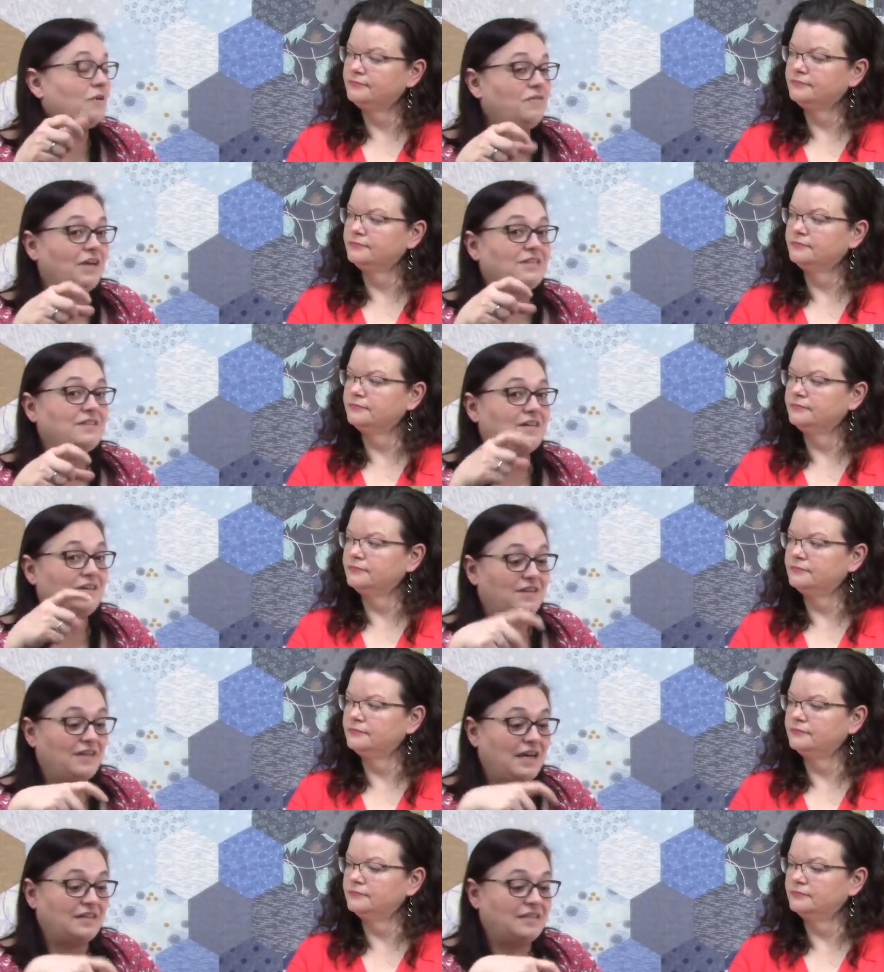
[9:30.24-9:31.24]
Speaker 1: investing in
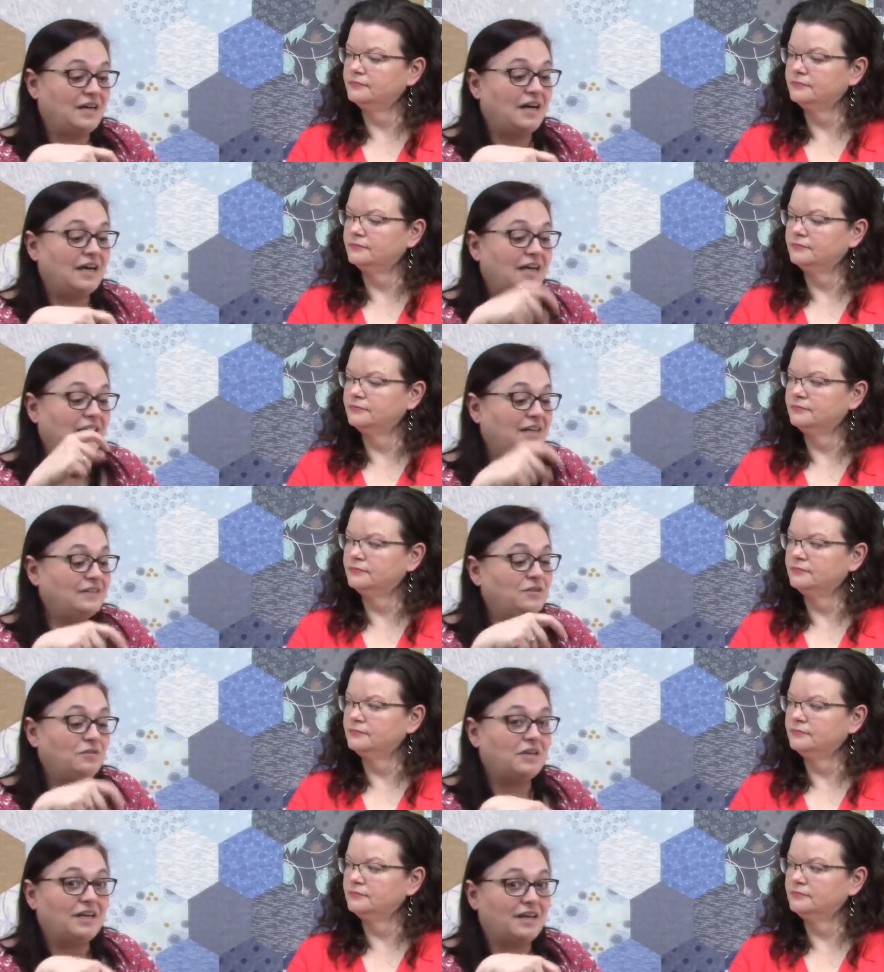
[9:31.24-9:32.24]
that die and it's
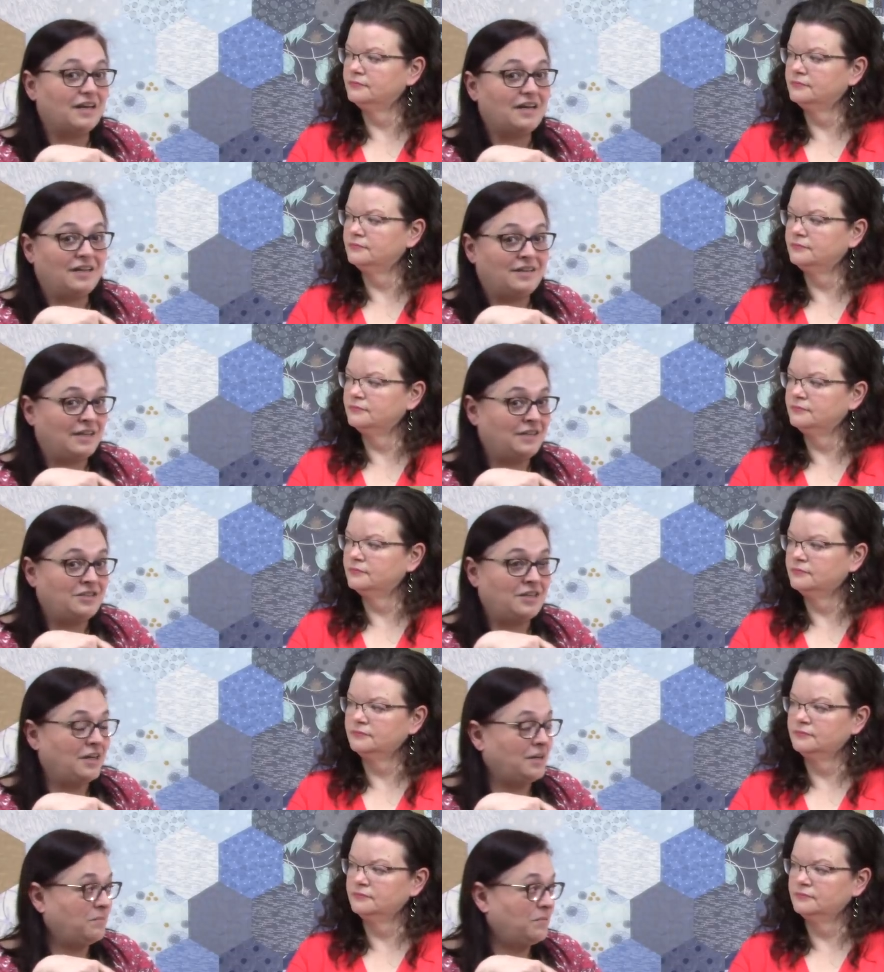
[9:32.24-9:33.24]
only going to cut that
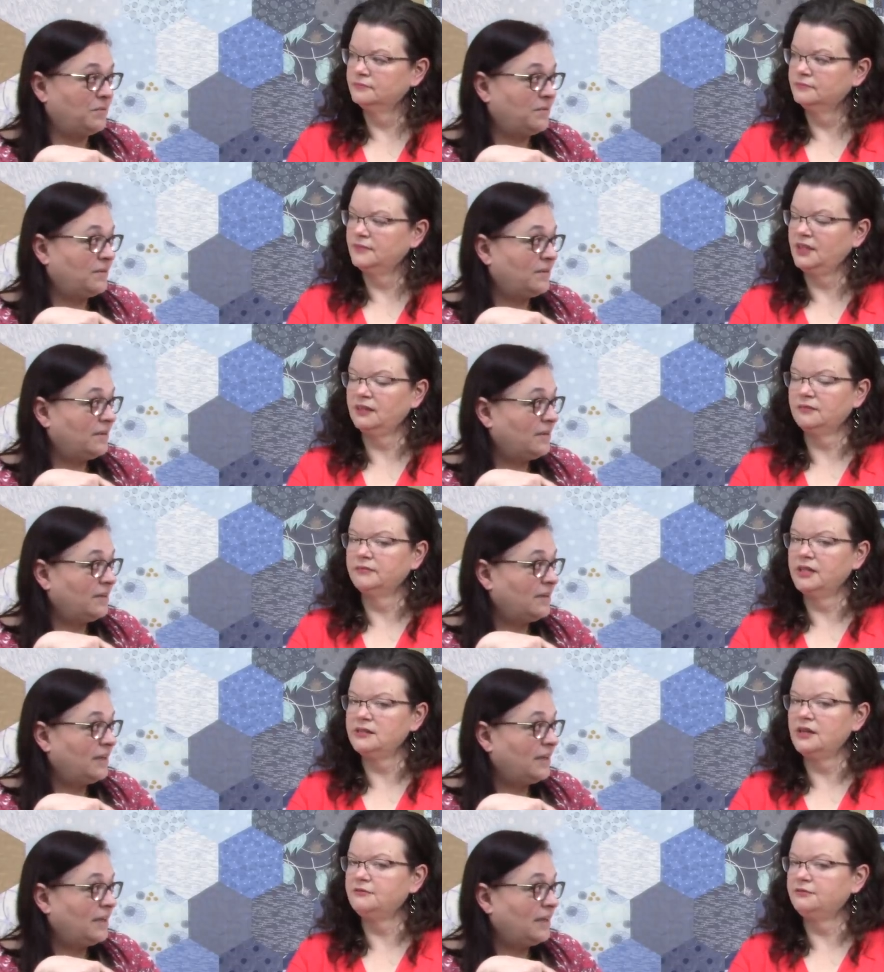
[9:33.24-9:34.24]
shape
Speaker 2: yeah it's
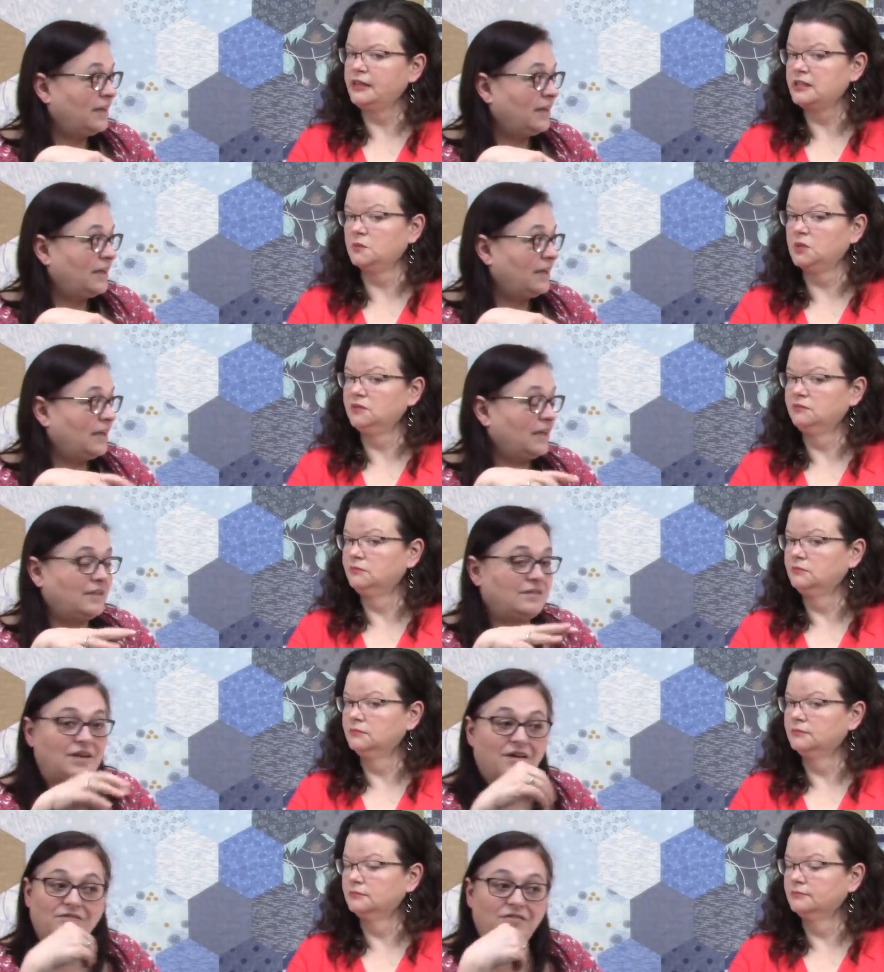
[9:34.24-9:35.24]
not flexible it's
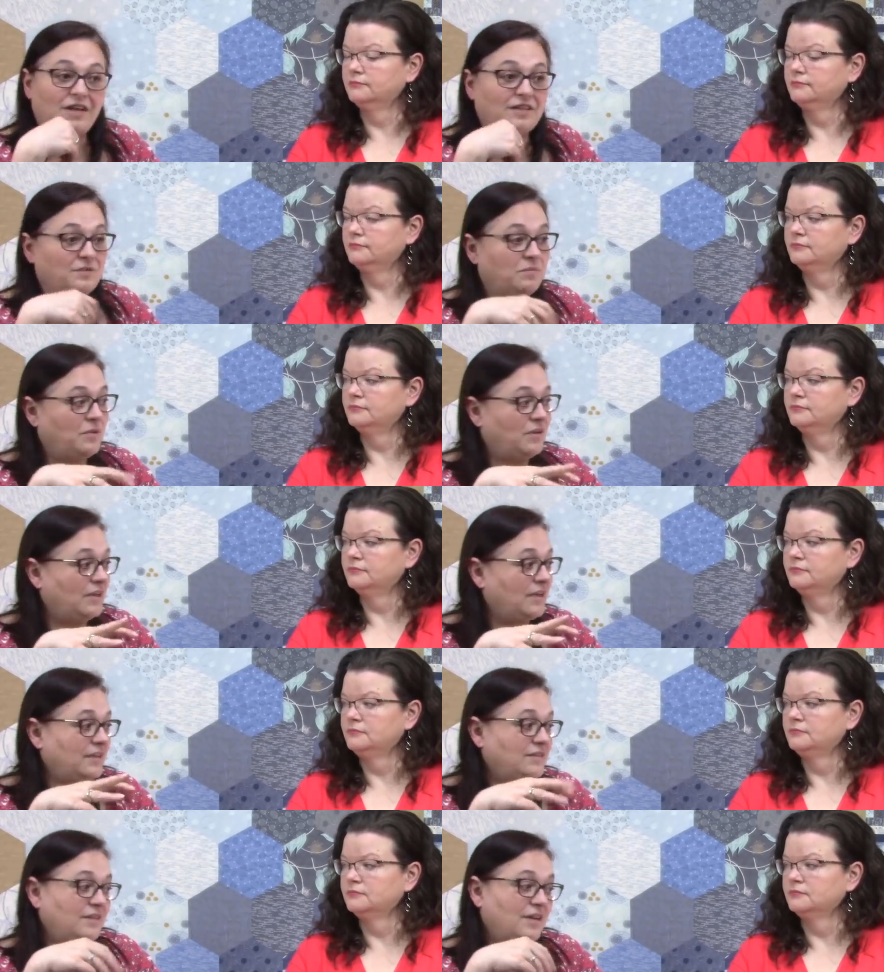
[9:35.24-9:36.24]
Speaker 1: not flexible
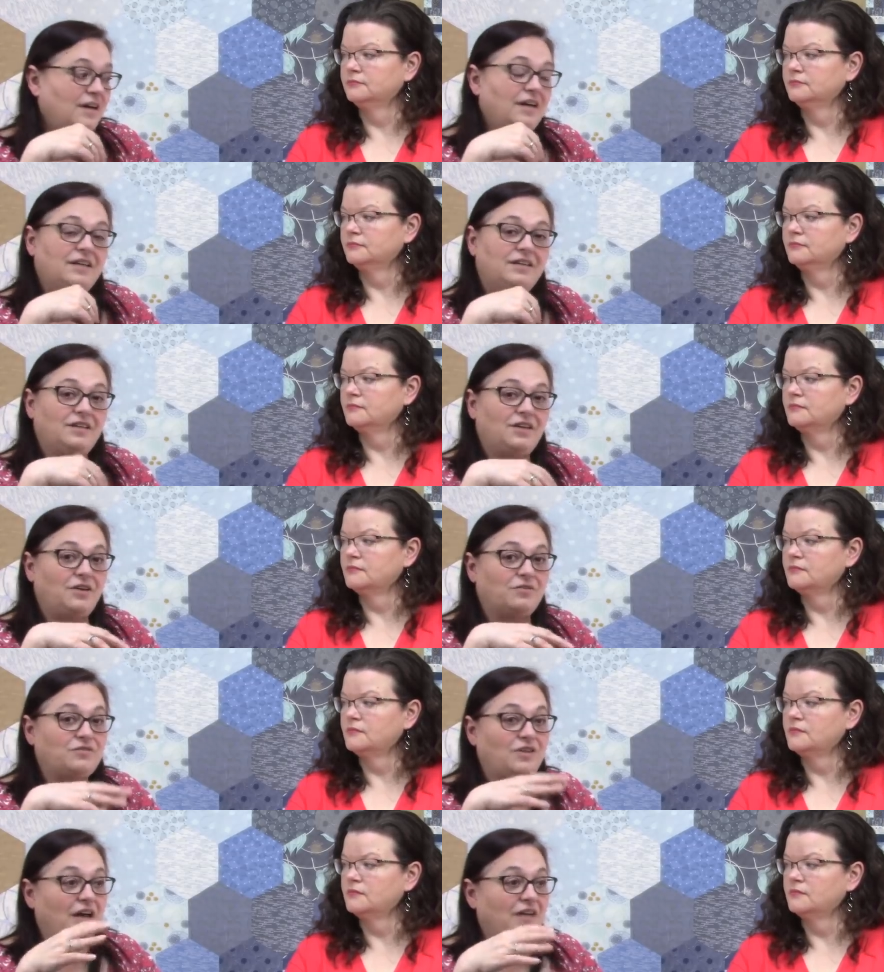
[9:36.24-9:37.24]
it's not you know
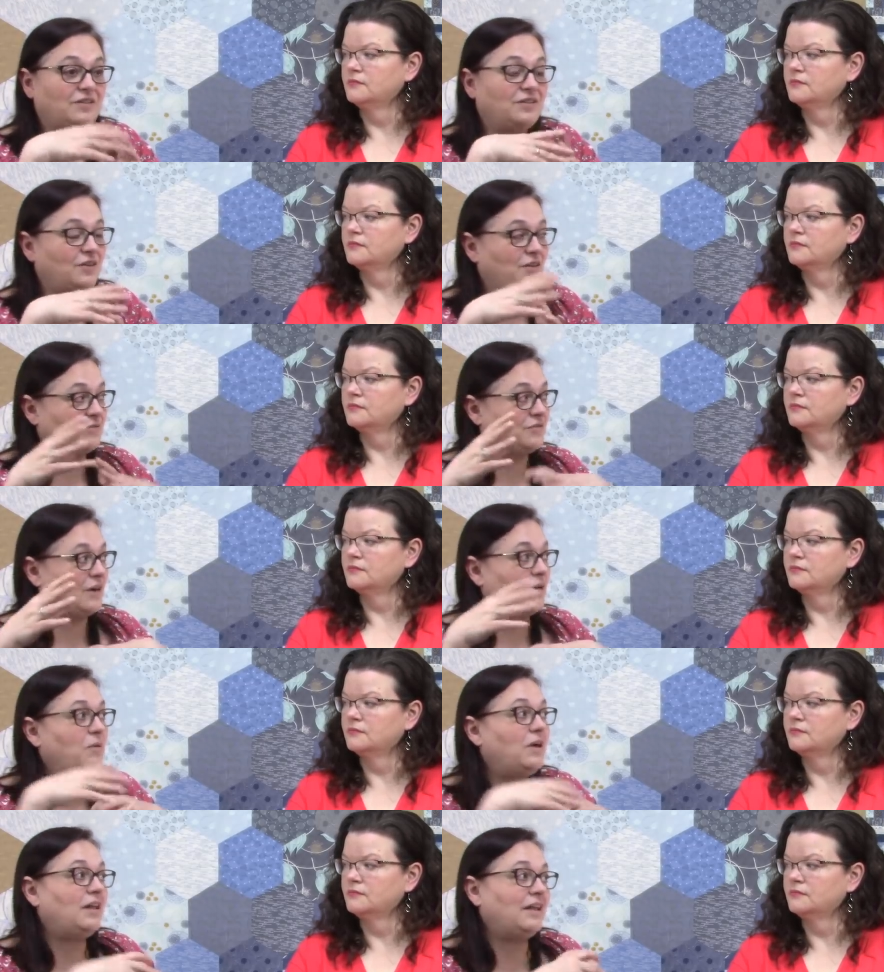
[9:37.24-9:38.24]
side you know so,
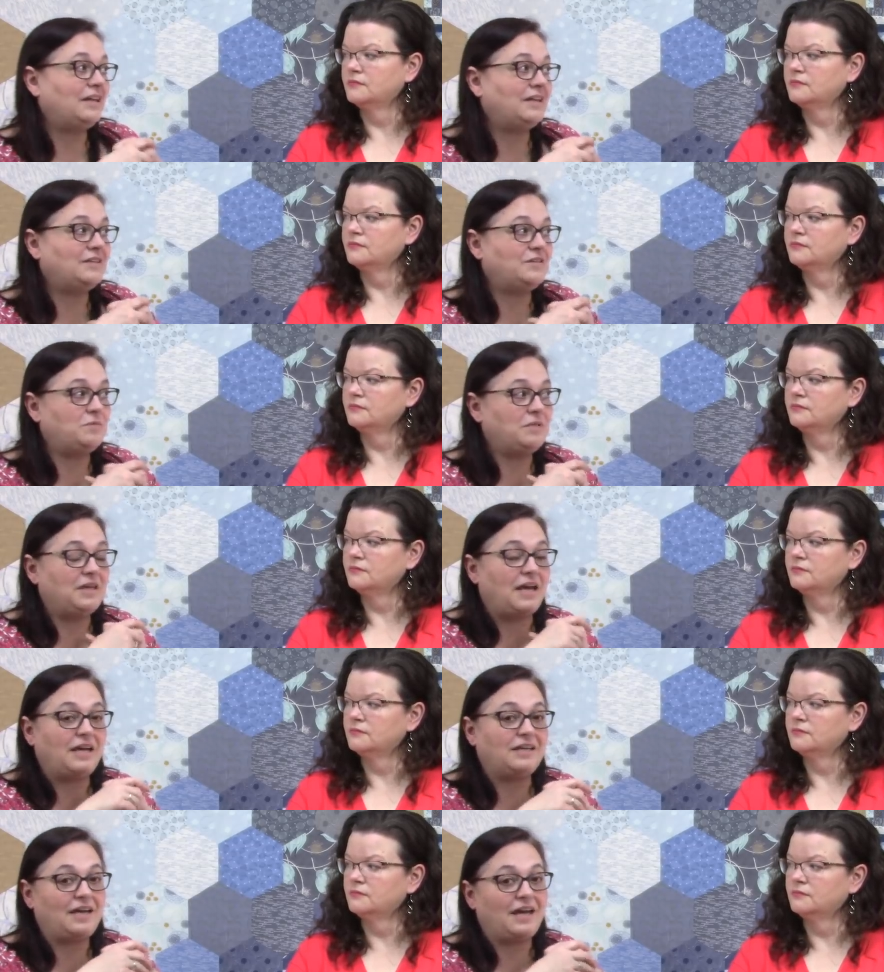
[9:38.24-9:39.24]
well i need it to be
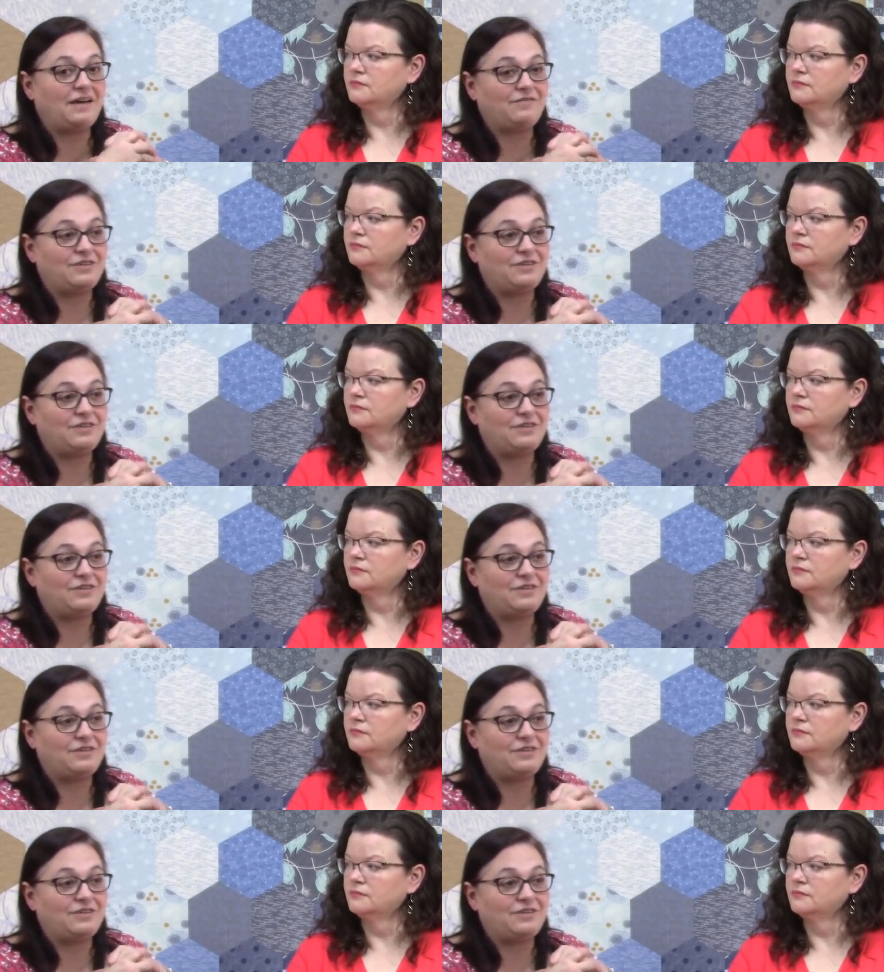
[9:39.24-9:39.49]
eight and a half